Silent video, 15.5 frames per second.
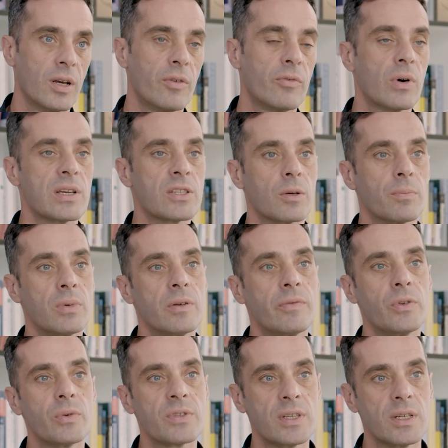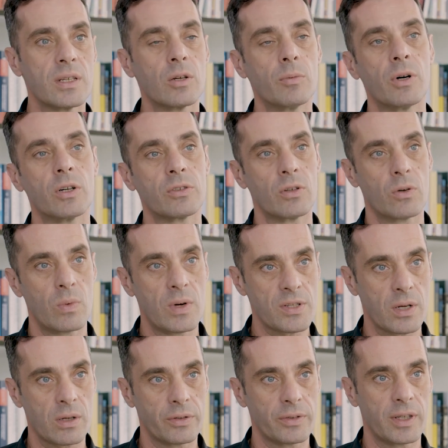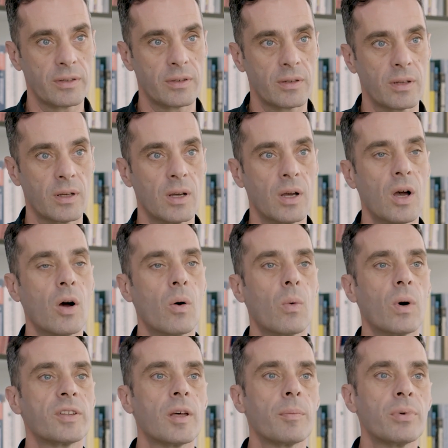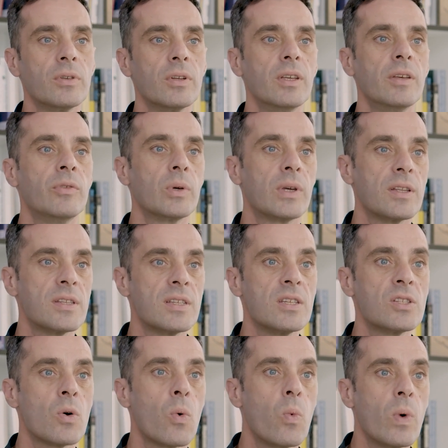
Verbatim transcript: For example, if you think about weather content, what happens if you can see the